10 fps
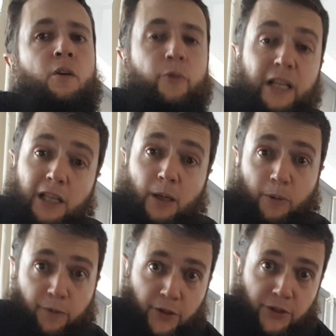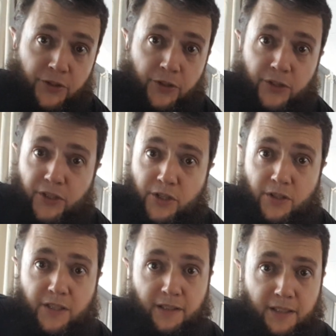Really, I prefer to do this
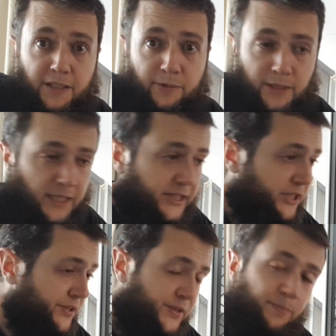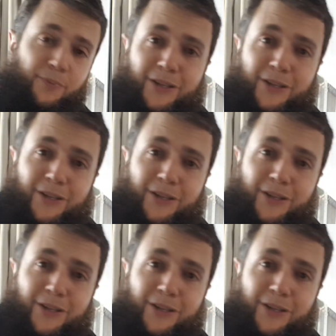using linear relations.